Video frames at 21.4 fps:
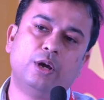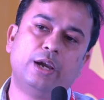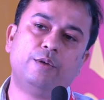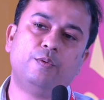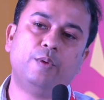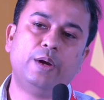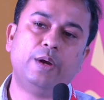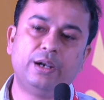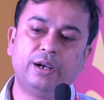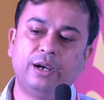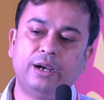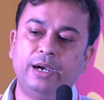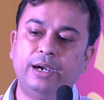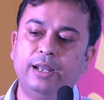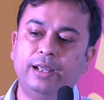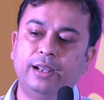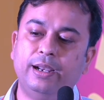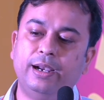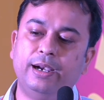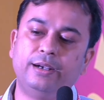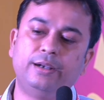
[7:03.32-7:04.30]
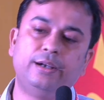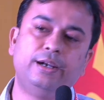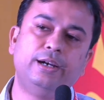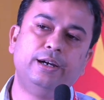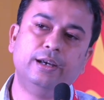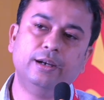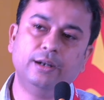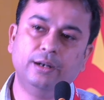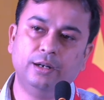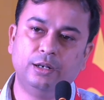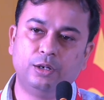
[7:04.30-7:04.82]
I went ahead and
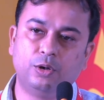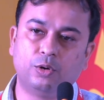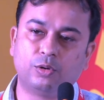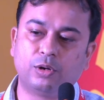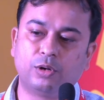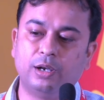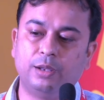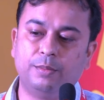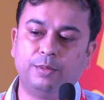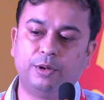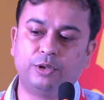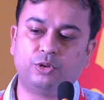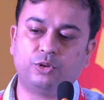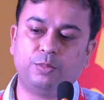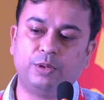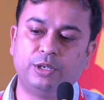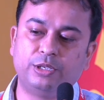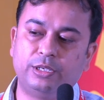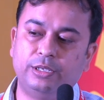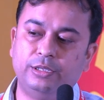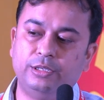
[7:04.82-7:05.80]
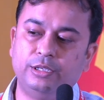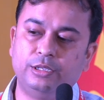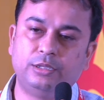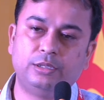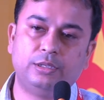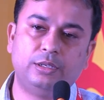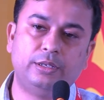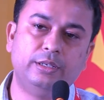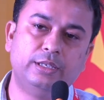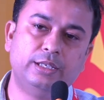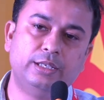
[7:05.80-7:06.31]
did a total hip
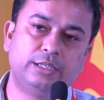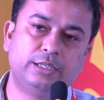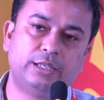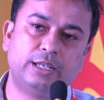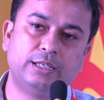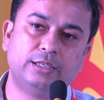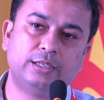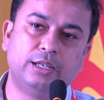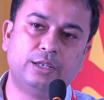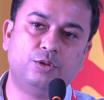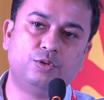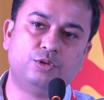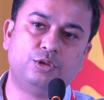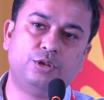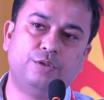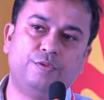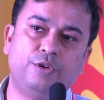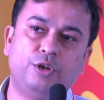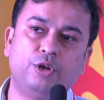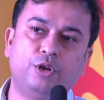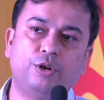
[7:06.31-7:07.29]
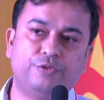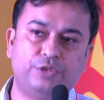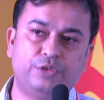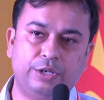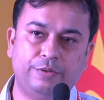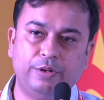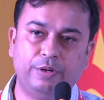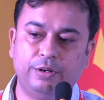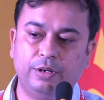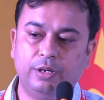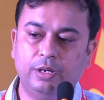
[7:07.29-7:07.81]
arthroplasty. In this case, I used a figure of
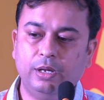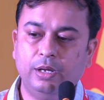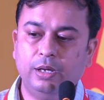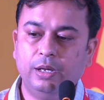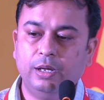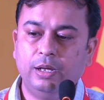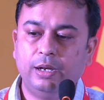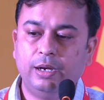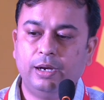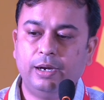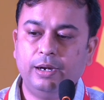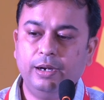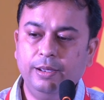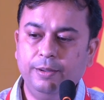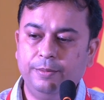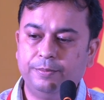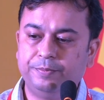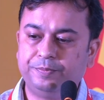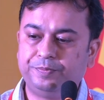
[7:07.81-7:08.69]
7 head.